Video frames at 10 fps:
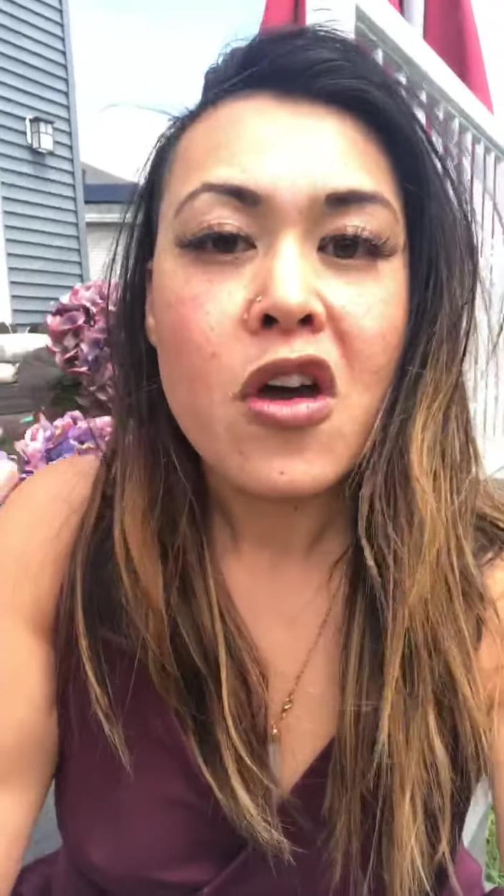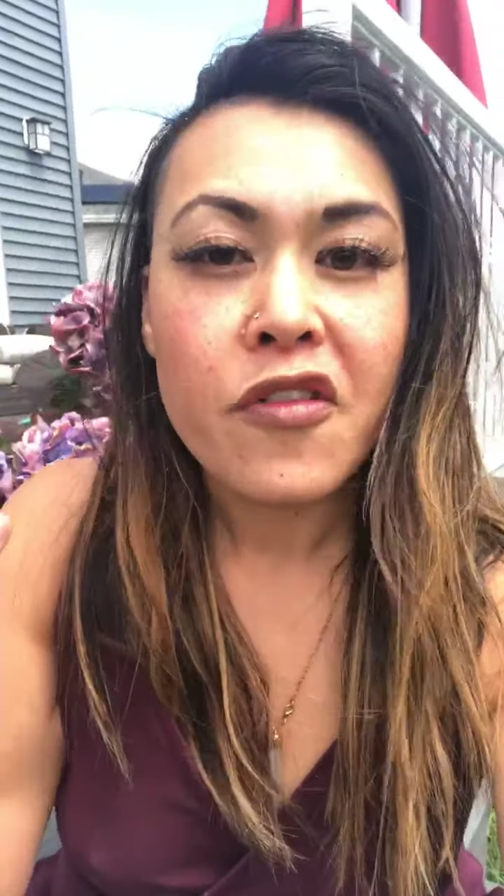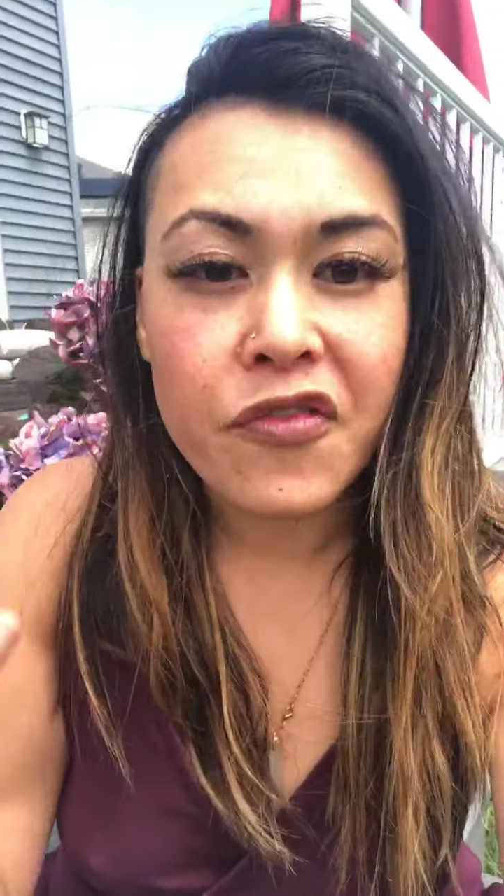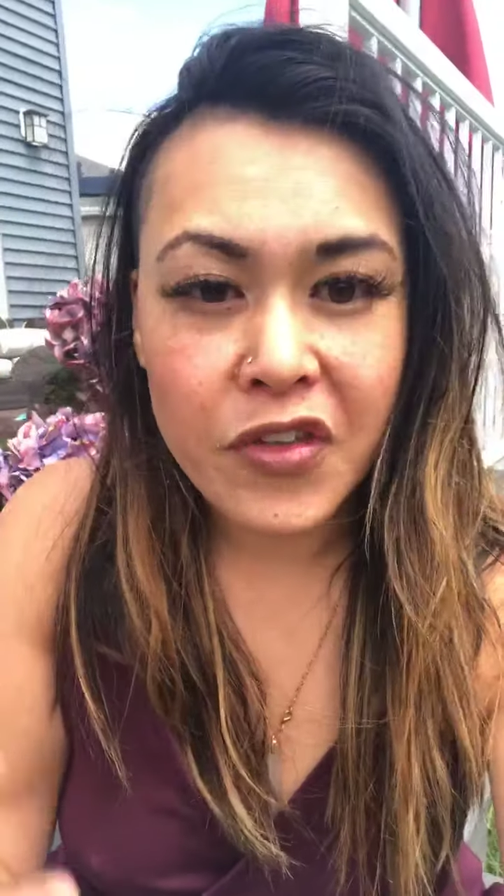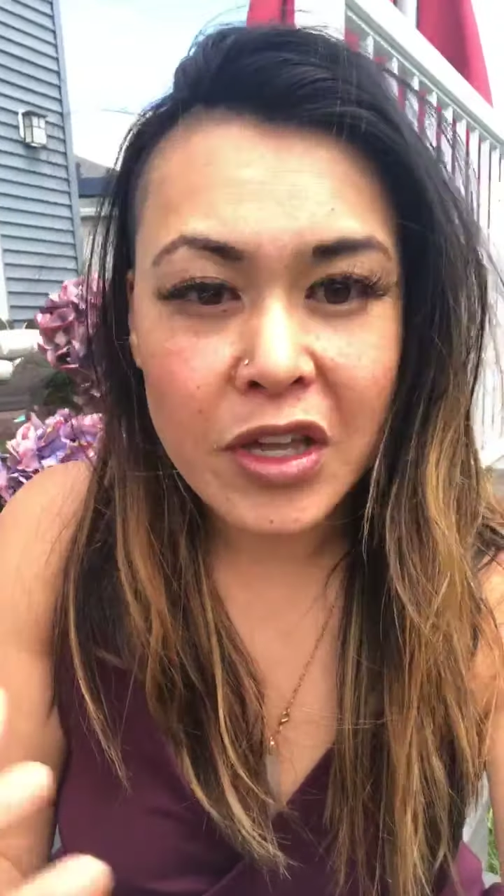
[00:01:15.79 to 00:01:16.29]

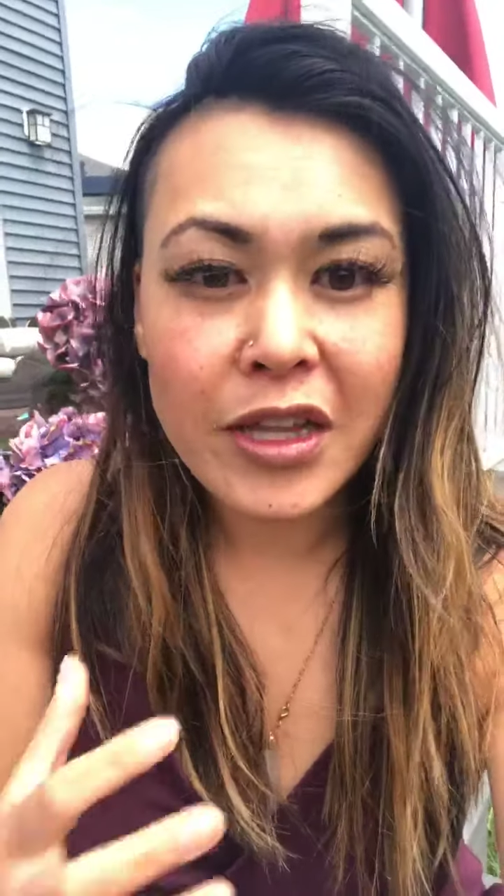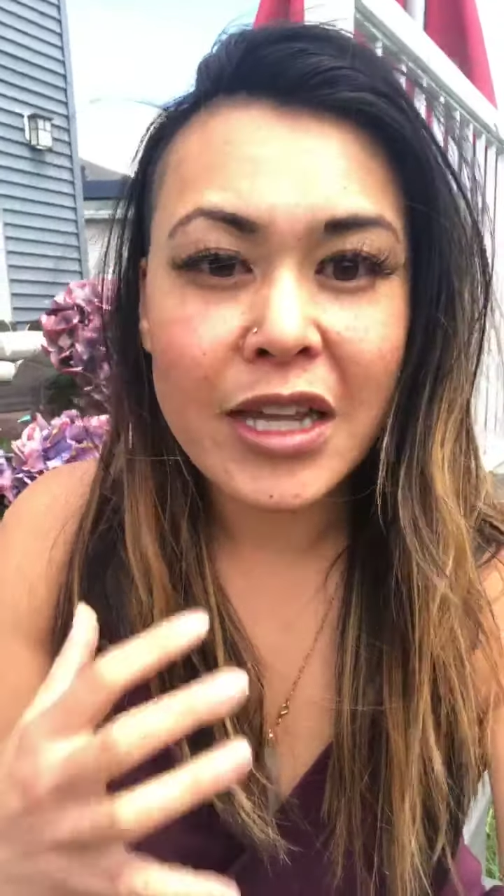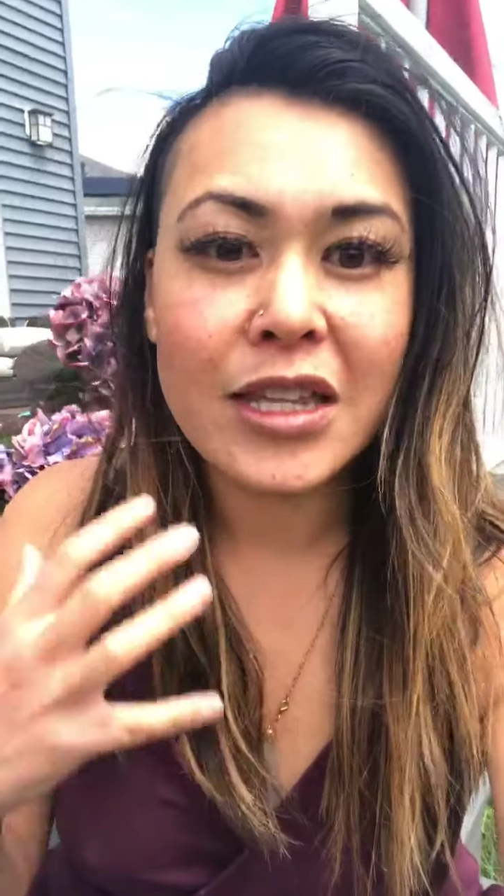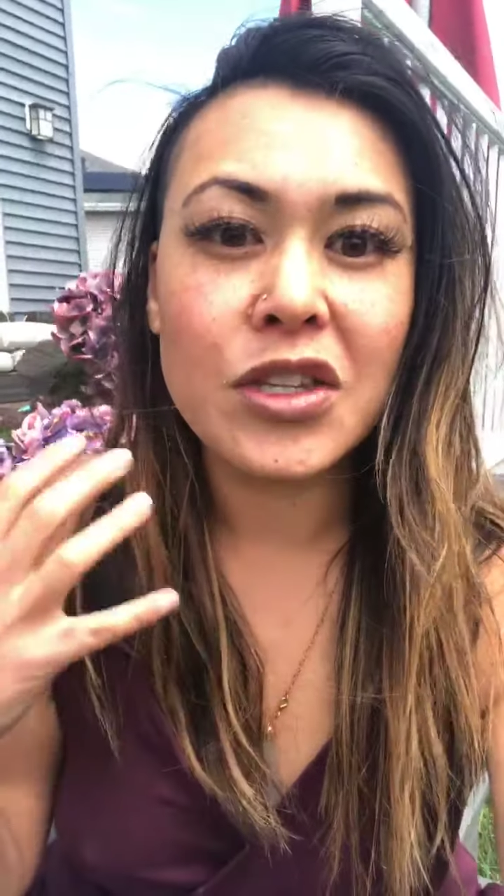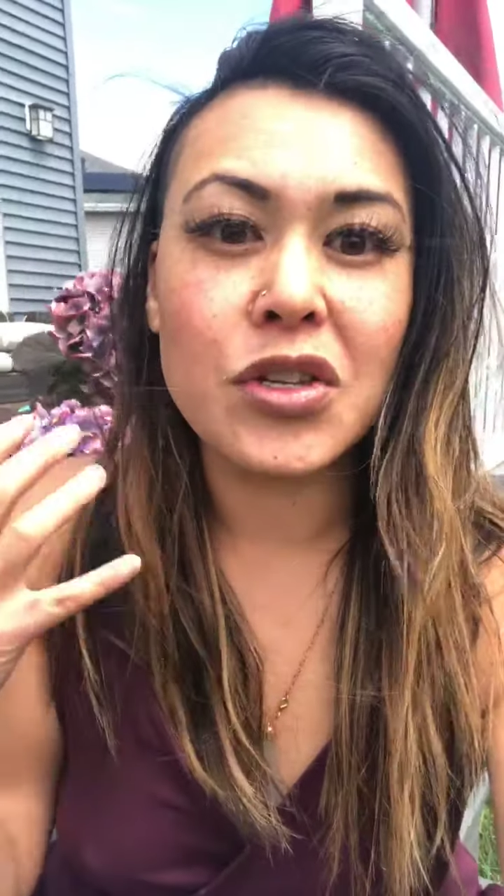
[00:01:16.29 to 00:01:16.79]
feeling
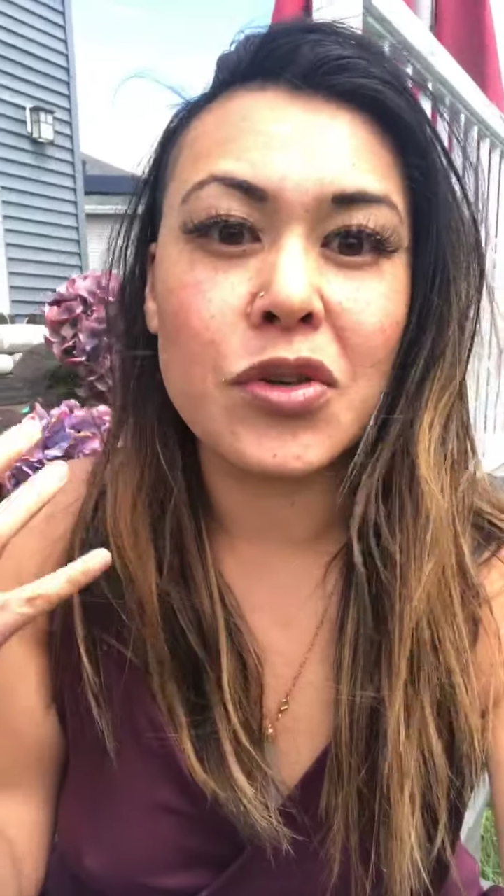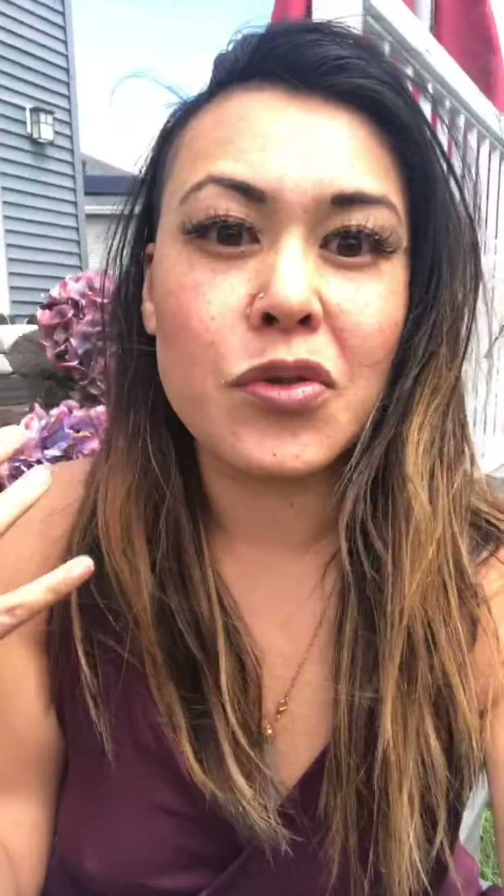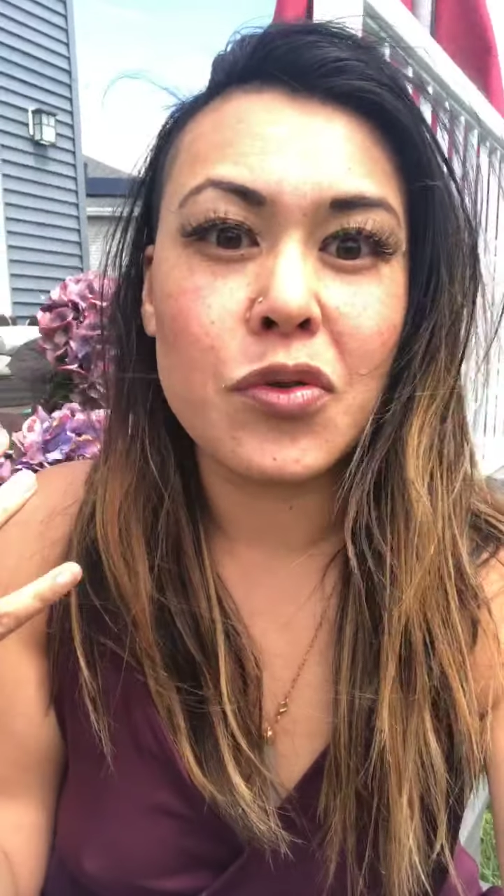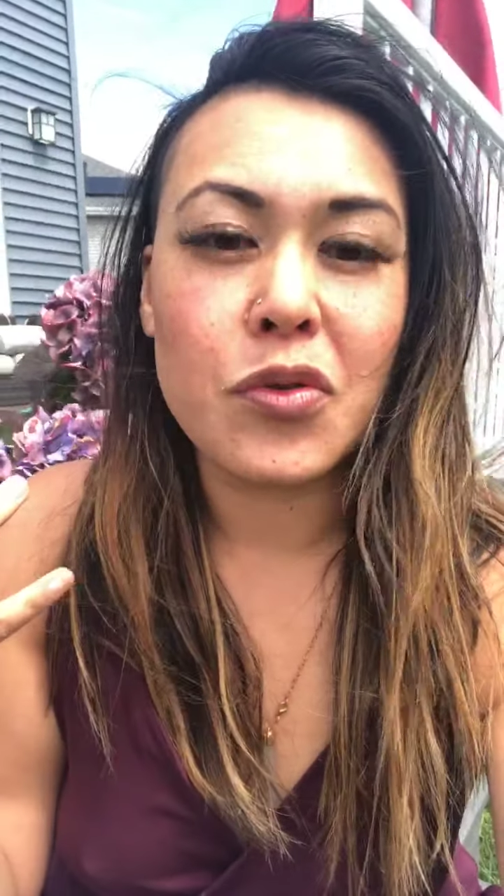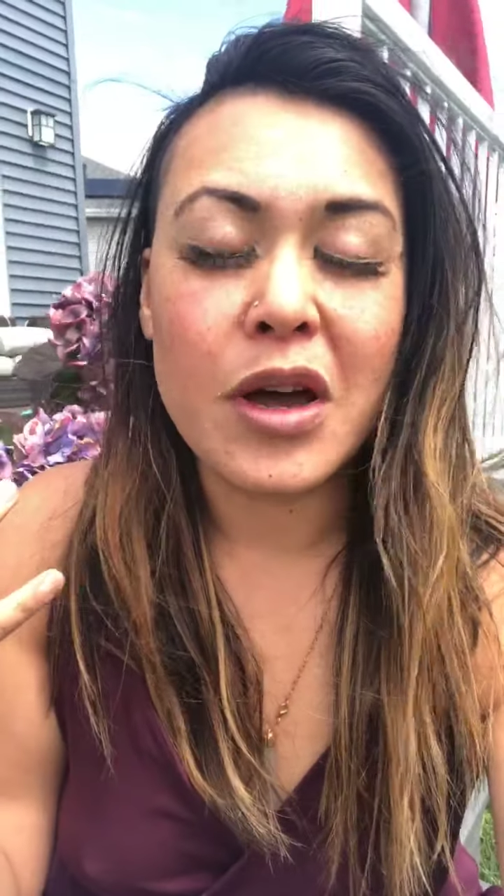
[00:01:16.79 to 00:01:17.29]

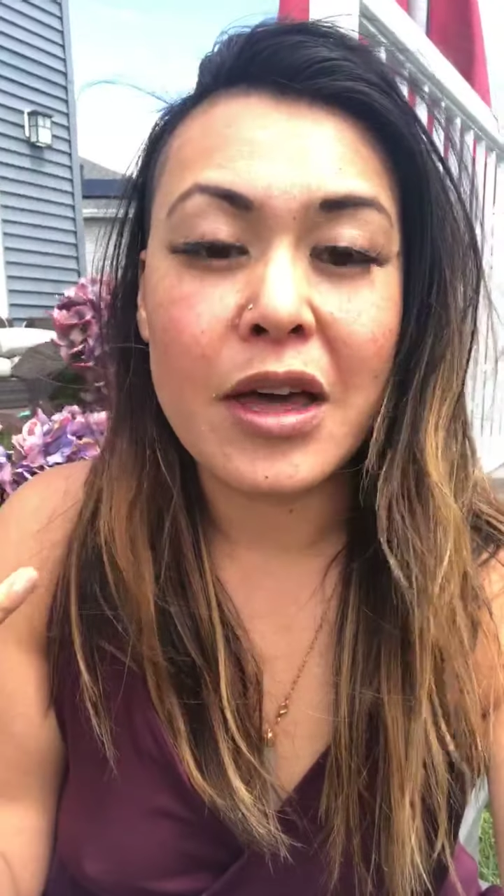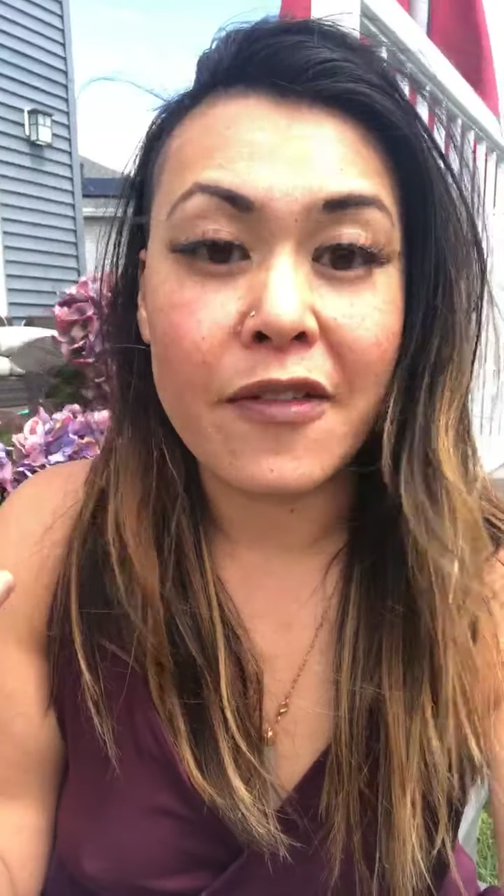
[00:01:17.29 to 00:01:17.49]
into